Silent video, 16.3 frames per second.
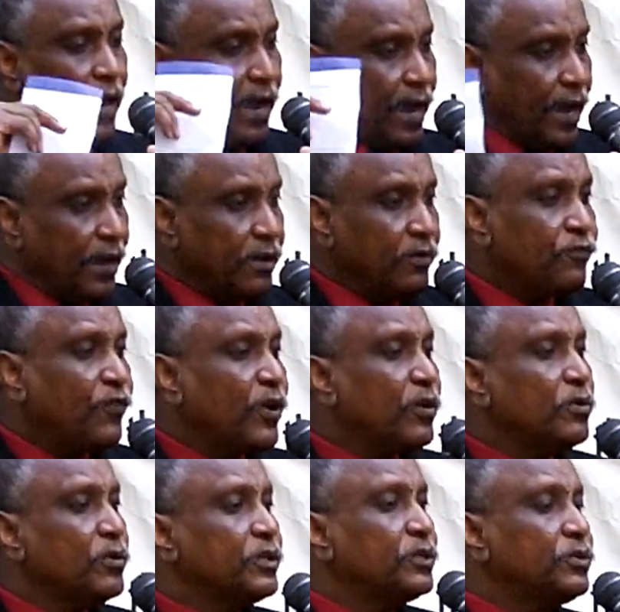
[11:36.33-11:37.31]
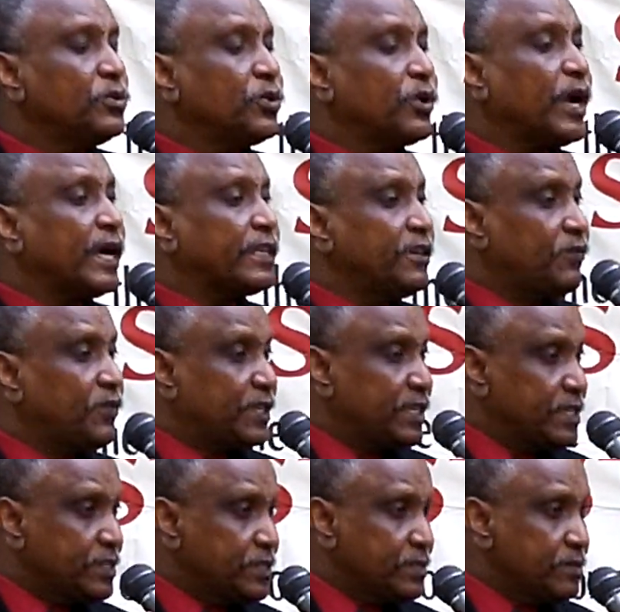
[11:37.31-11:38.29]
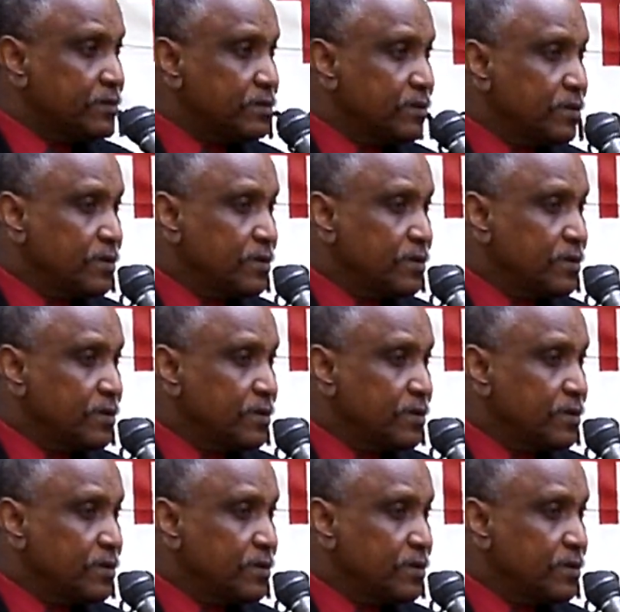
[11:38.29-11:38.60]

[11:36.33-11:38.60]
I followed your activities